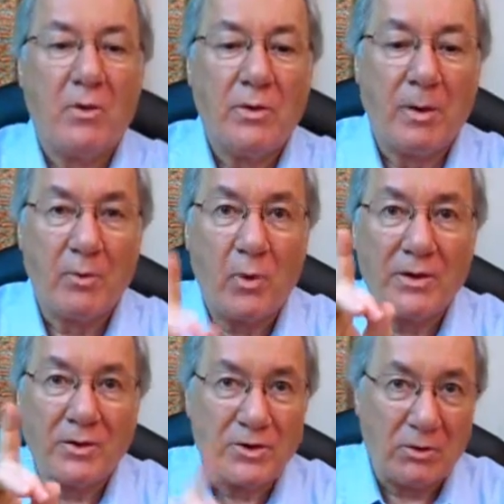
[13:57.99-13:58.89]
Number one,
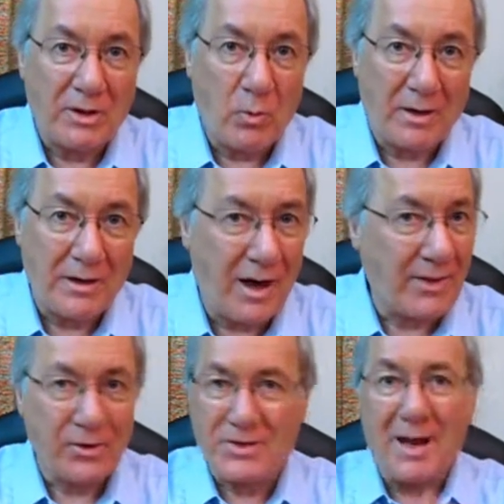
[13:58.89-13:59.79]
there's only one God.
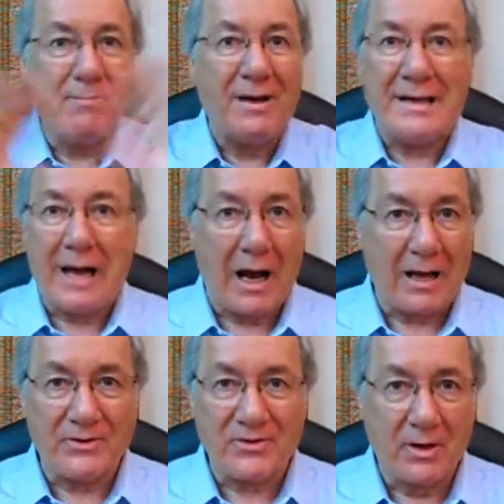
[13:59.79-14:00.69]
There's not many
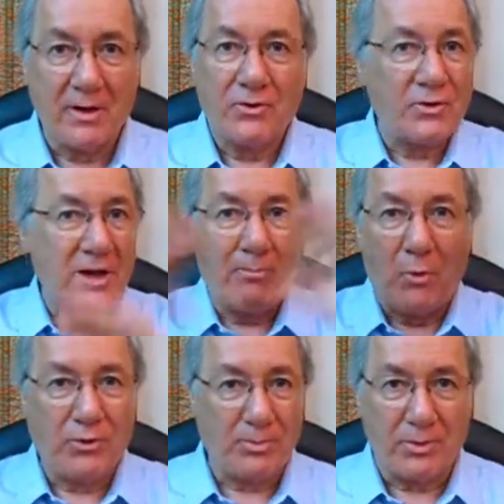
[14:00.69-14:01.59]
gods. There's not
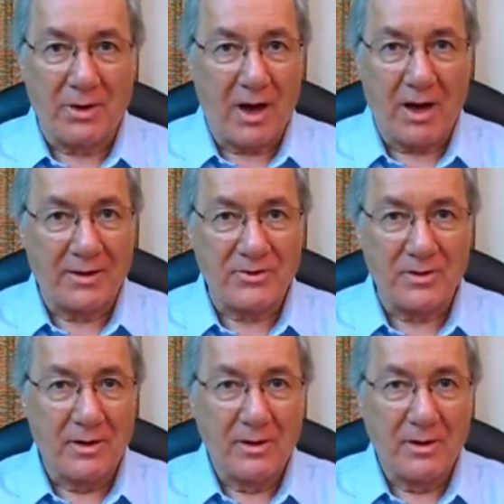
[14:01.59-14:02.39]
multiple gods.